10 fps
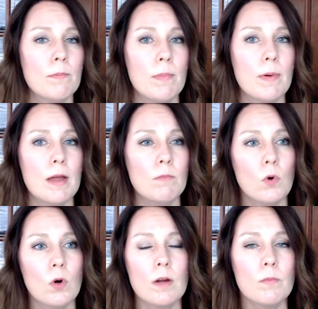But
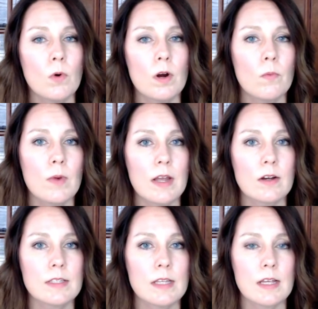more and more we
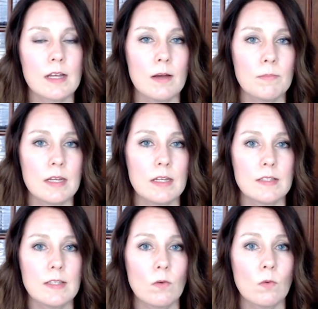are seeing
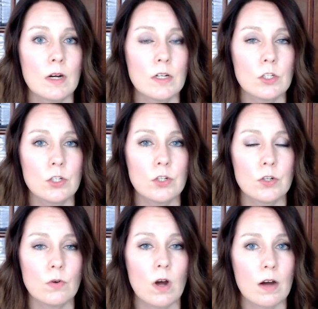companies that want
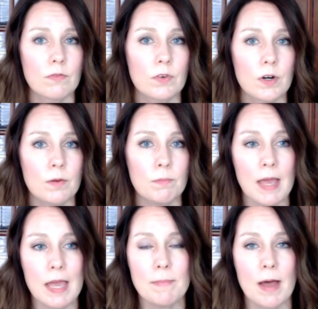to offer
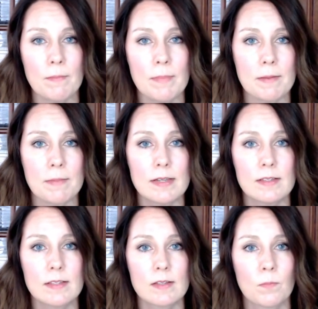PayPal
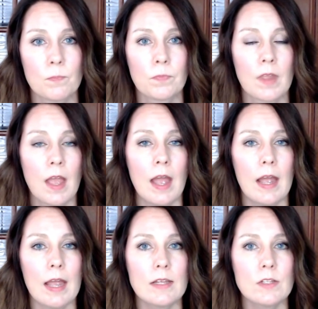payments.
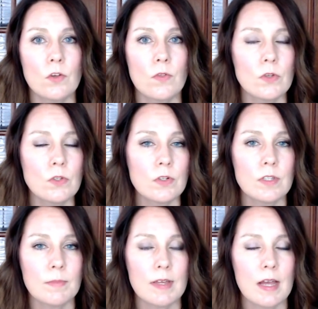And so those are
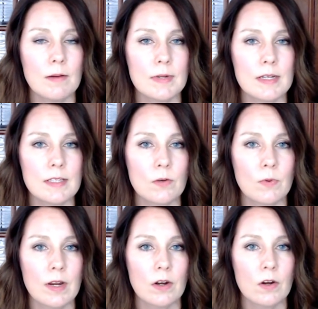some of the companies that
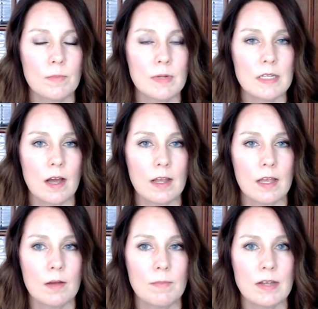we are going to be
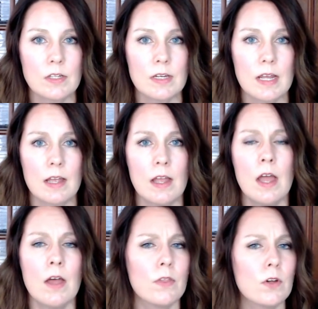talking about today.
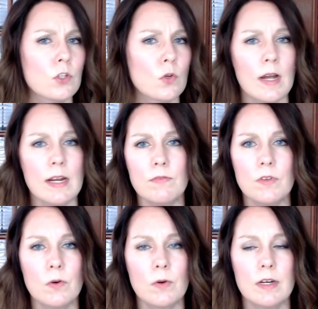There's quite a
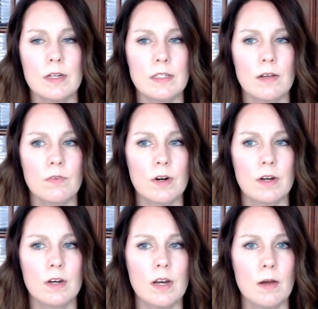few in a
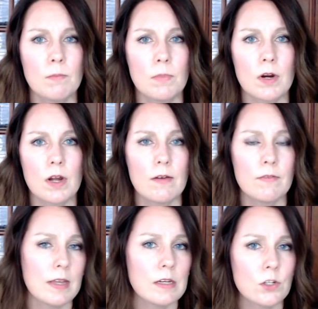different number of
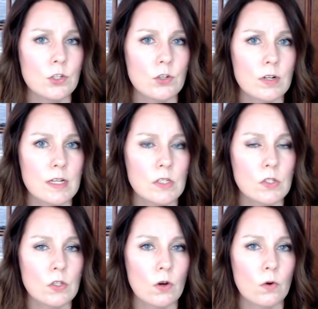industries,
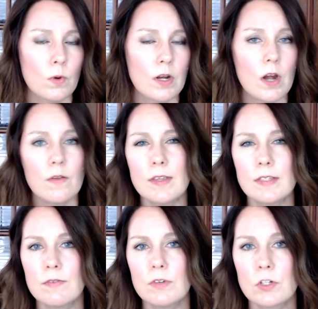so
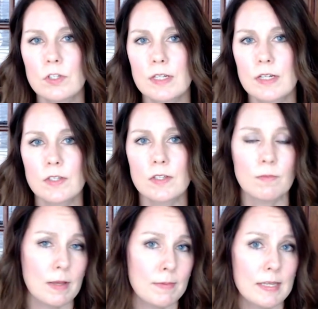regardless of your skills, there
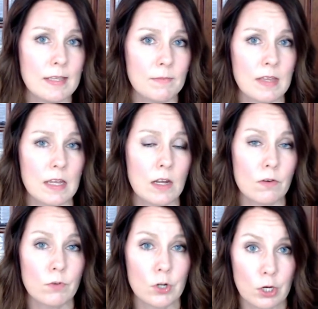may be something here
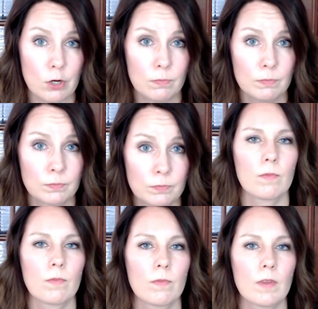for you.
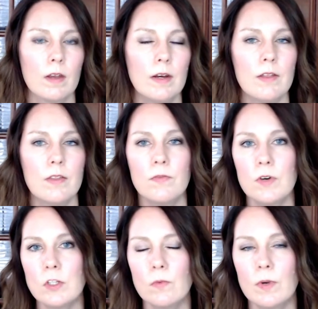Now, the
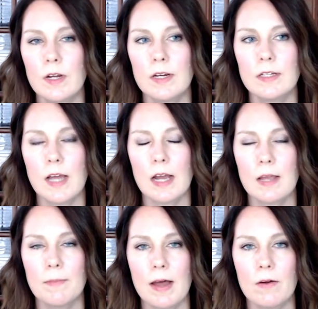first one we're going to talk
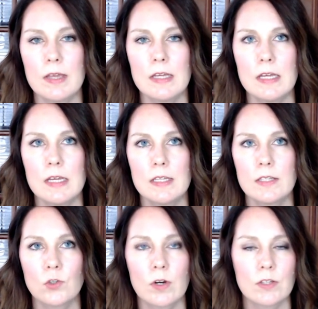about
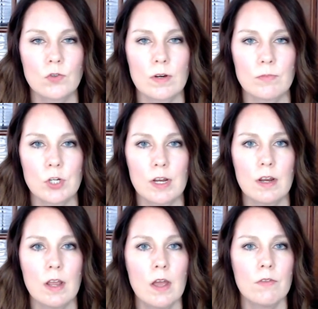is
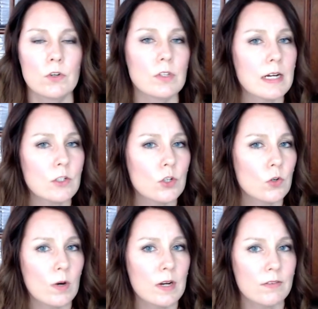Transcription. There's actually
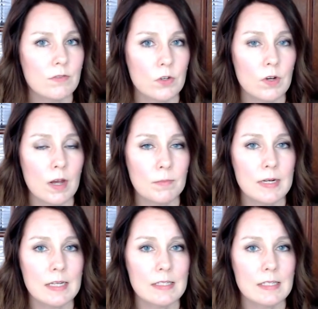quite a few
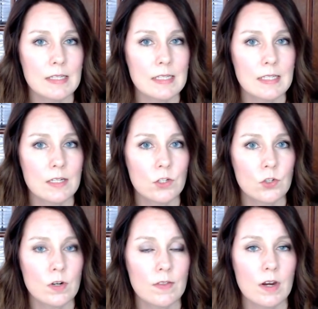companies in this
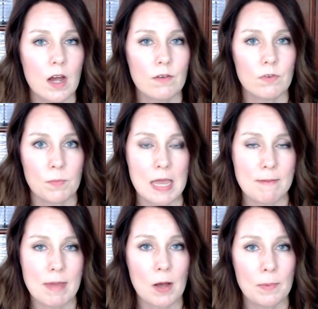industry that offer
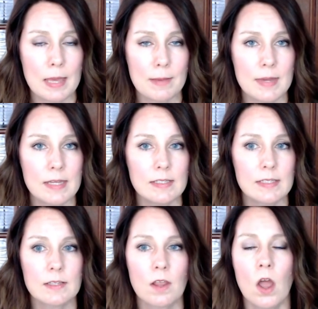PayPal
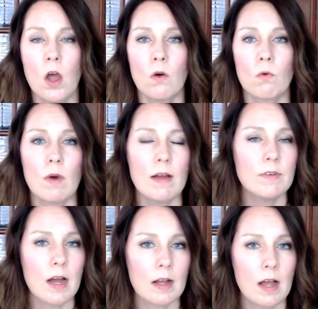payments.
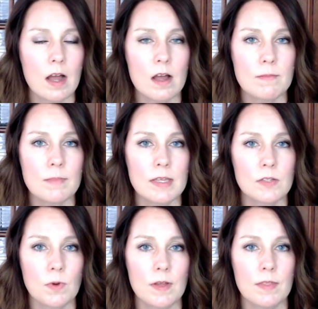Rev.com
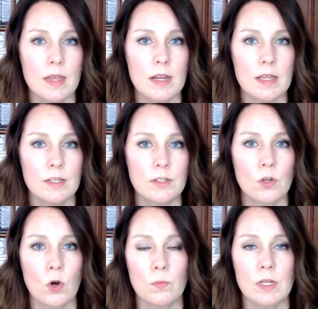is one that is
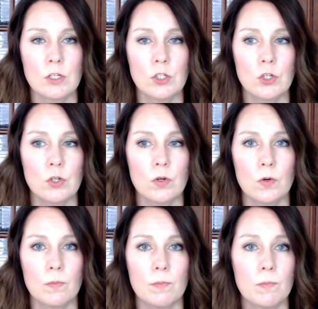open
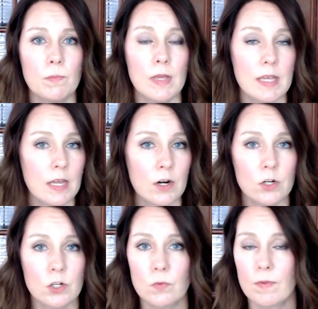to
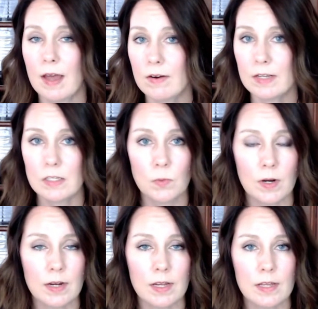beginners without
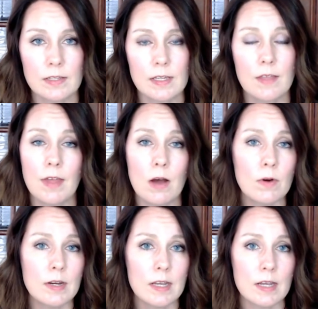experience, and that
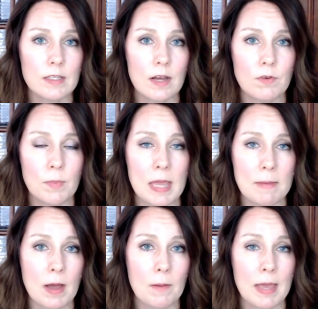one does offer
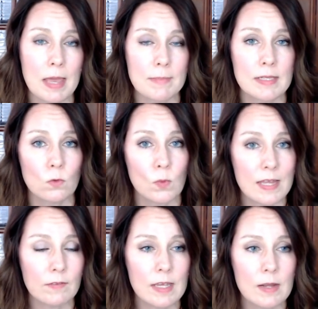PayPal payments
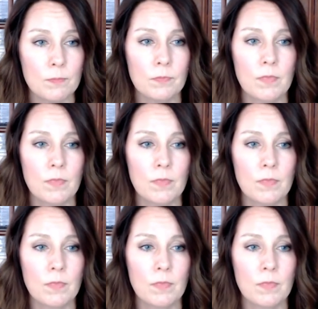weekly.